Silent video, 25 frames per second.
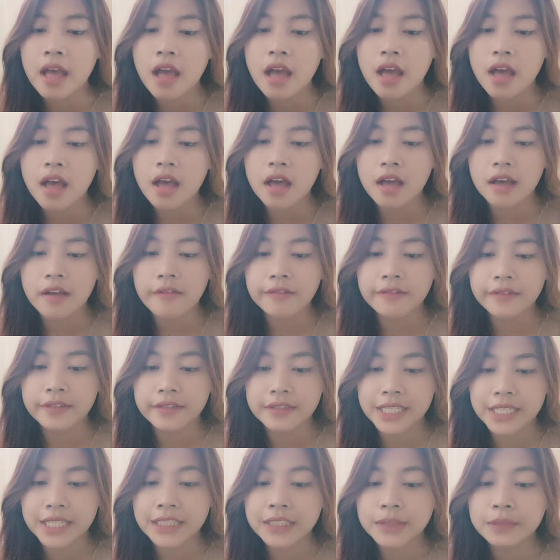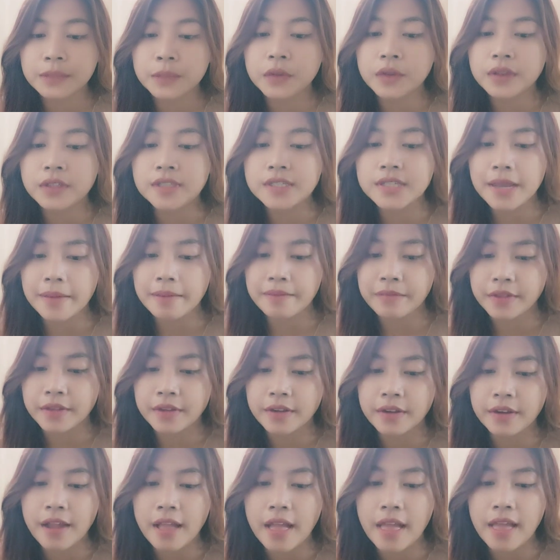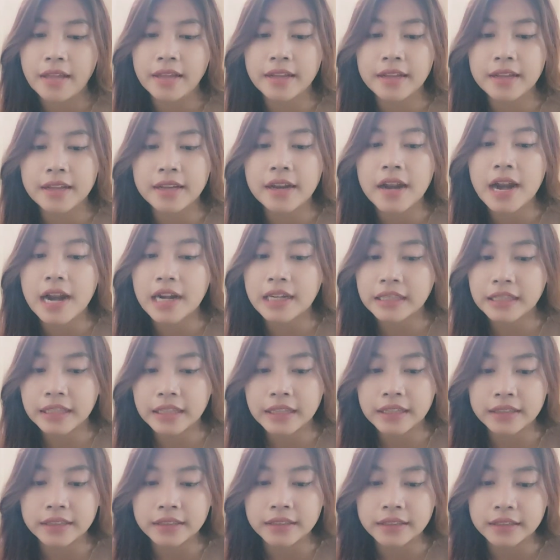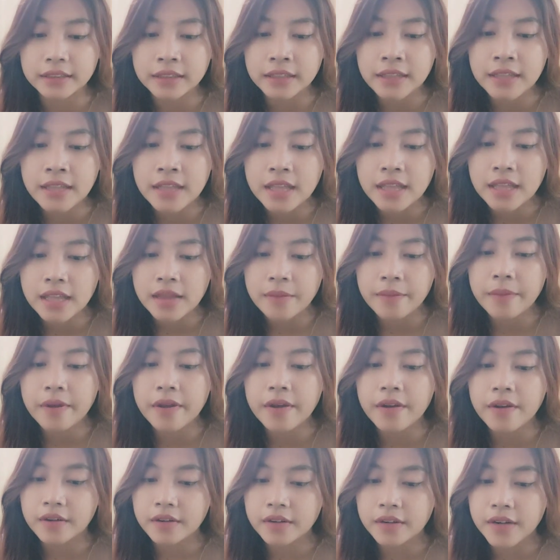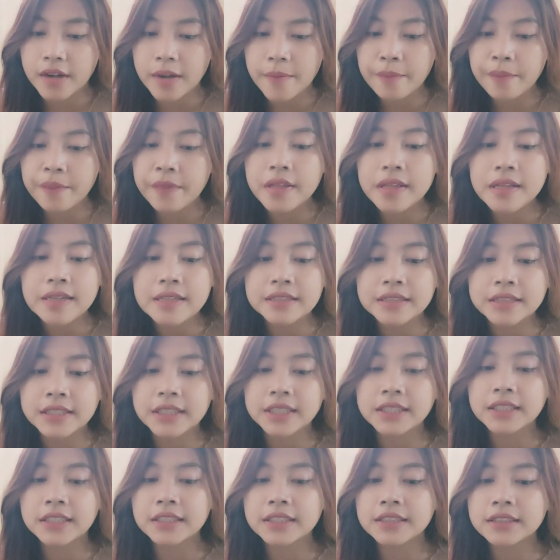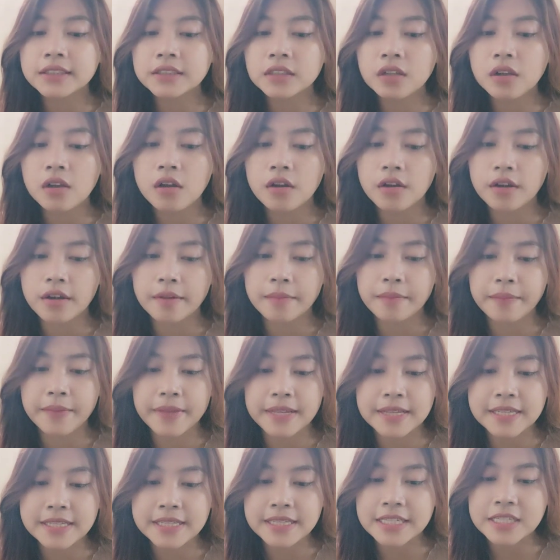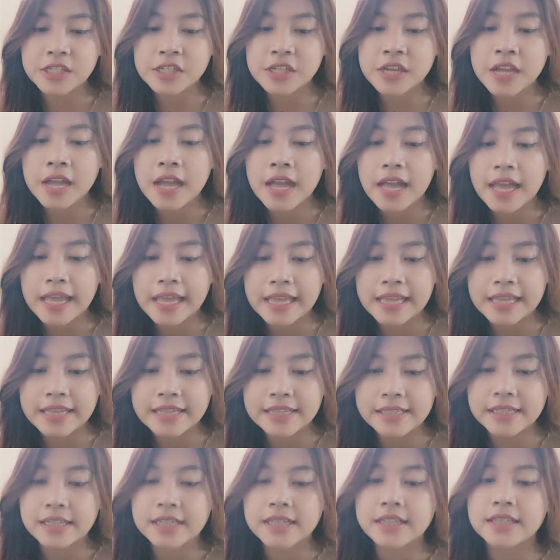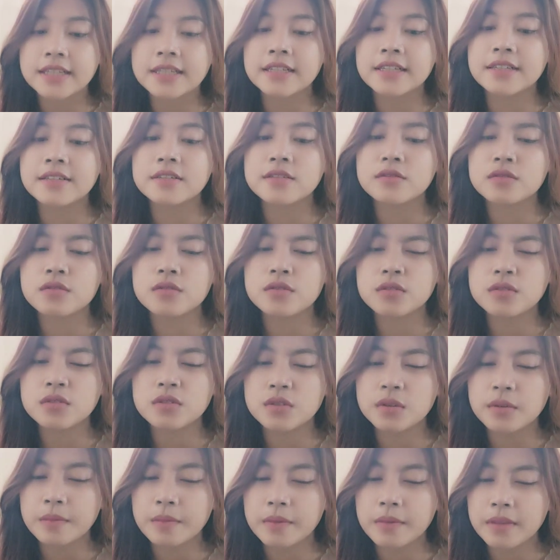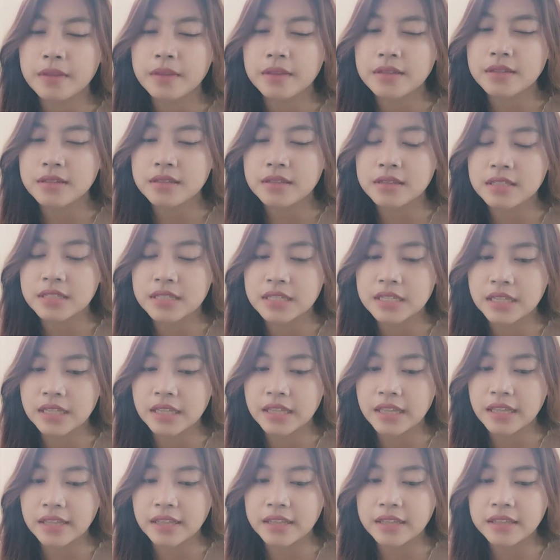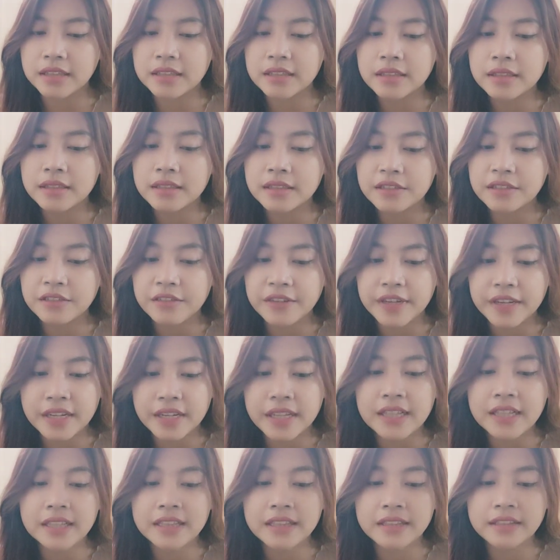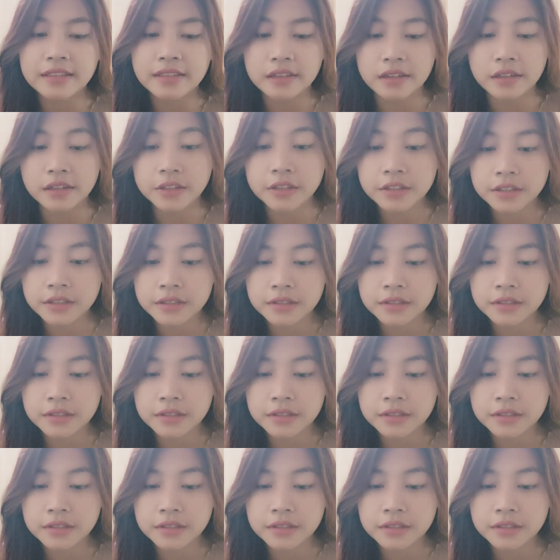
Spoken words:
of a textbook chapter and article. A paragraph, a sentence, or a passage is a sophisticated reading task.